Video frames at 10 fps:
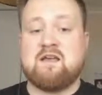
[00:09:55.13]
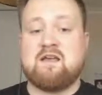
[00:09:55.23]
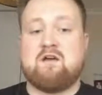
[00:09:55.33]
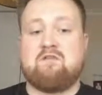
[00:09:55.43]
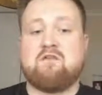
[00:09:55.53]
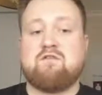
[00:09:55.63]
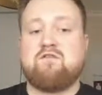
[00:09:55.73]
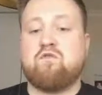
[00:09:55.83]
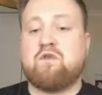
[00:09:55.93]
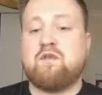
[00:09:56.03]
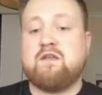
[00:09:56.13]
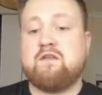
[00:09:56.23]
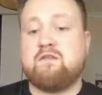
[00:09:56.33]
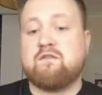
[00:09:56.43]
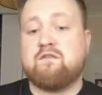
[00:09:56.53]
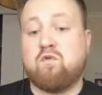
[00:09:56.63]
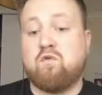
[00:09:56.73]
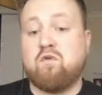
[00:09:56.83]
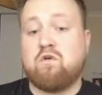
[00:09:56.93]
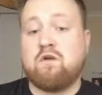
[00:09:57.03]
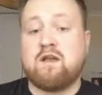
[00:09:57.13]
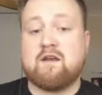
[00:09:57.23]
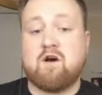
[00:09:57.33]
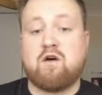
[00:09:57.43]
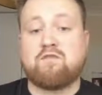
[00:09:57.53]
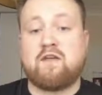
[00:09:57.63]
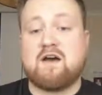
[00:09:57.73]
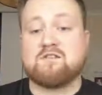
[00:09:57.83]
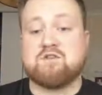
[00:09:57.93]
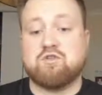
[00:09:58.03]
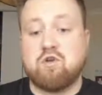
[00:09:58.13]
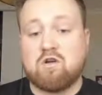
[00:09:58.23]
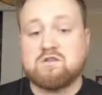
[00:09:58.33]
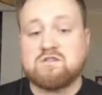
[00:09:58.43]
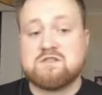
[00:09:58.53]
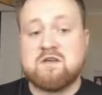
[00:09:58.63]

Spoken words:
around $44,500.